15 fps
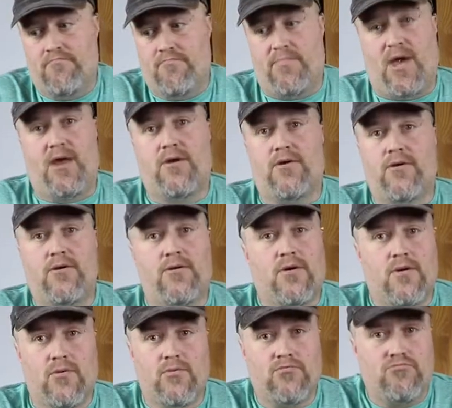better,
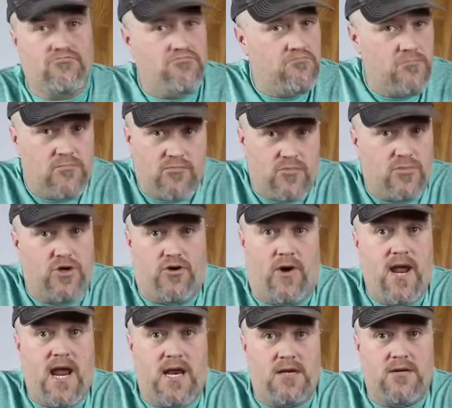
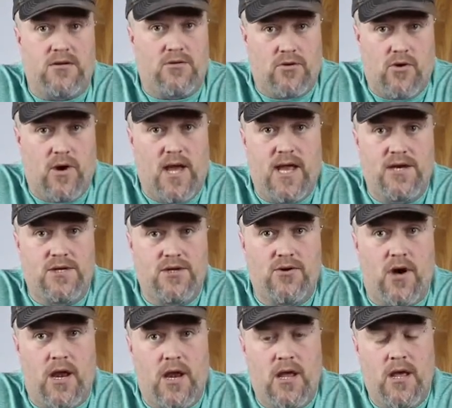great. Go ahead and
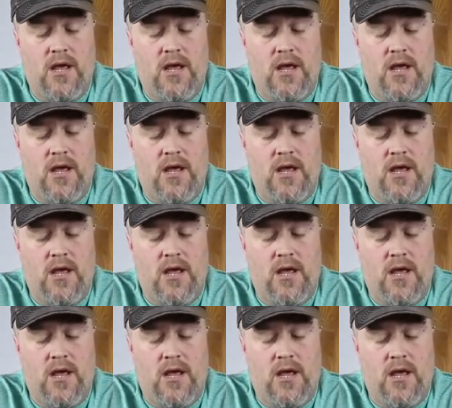do it.